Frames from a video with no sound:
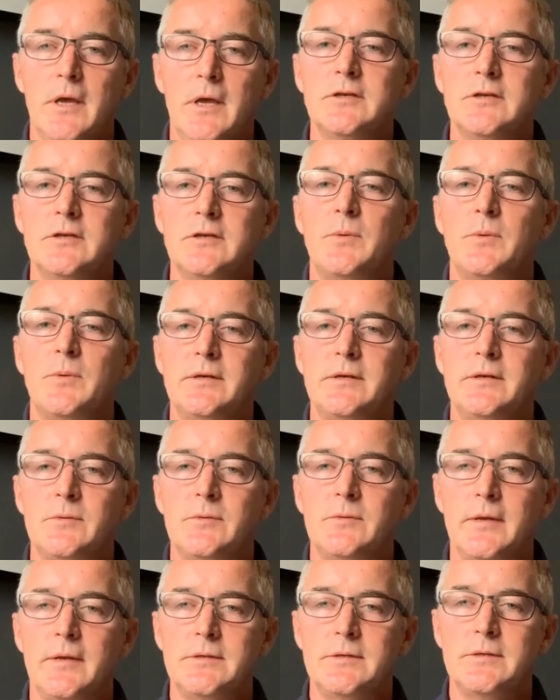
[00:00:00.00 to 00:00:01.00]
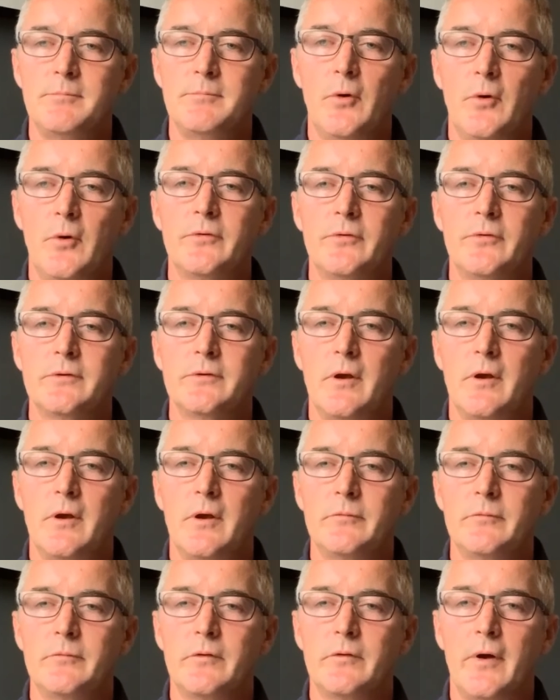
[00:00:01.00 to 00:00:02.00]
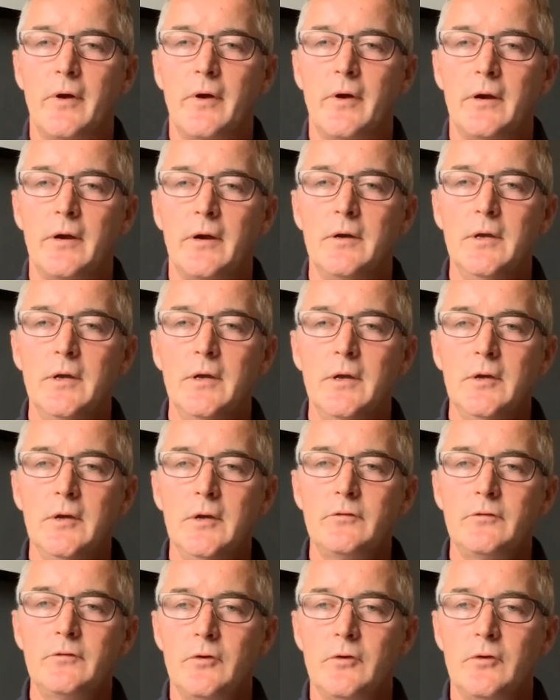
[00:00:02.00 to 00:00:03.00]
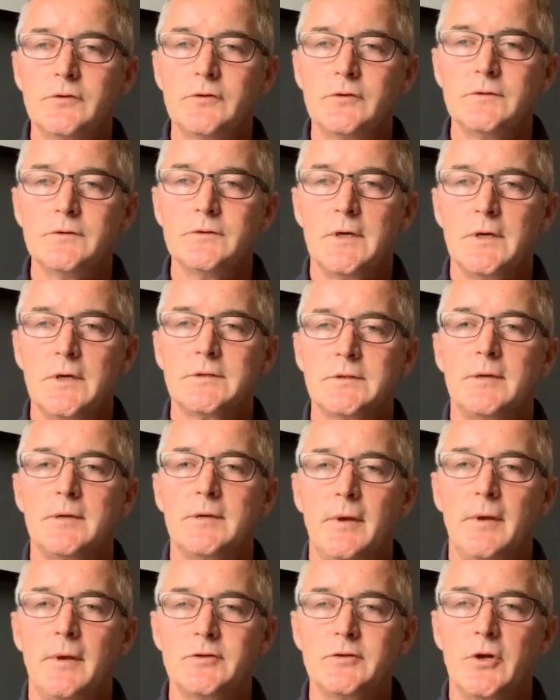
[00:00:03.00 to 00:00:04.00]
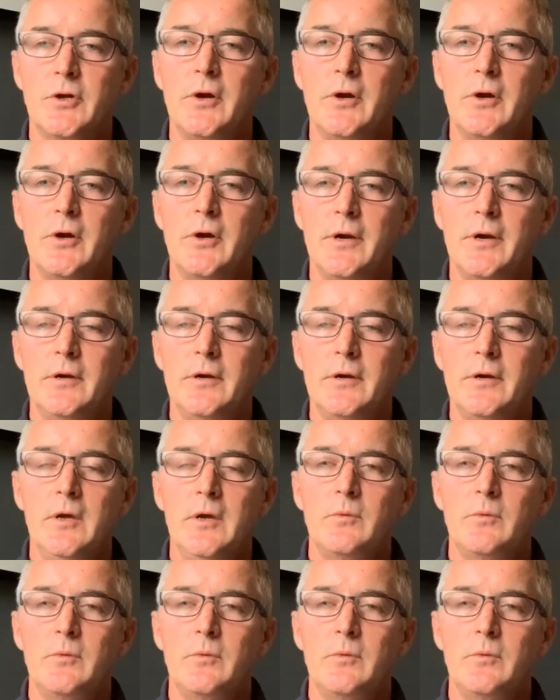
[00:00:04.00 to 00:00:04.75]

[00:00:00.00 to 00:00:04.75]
in 2020, both in terms of our solutions, as I mentioned earlier.